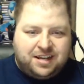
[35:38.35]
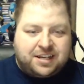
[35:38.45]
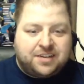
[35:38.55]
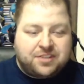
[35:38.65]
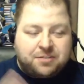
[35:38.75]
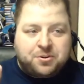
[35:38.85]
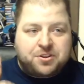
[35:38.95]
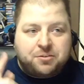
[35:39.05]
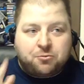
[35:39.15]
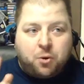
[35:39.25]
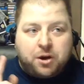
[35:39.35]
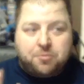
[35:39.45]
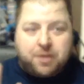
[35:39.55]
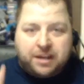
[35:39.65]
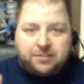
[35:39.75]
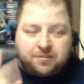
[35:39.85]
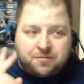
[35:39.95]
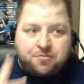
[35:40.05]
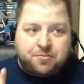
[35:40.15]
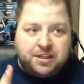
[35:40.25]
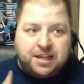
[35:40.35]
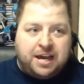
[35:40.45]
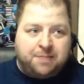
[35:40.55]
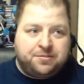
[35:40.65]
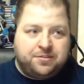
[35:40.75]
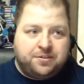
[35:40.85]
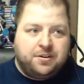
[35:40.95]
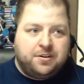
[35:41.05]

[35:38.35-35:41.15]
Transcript: And like I said, within one race of 3 laps,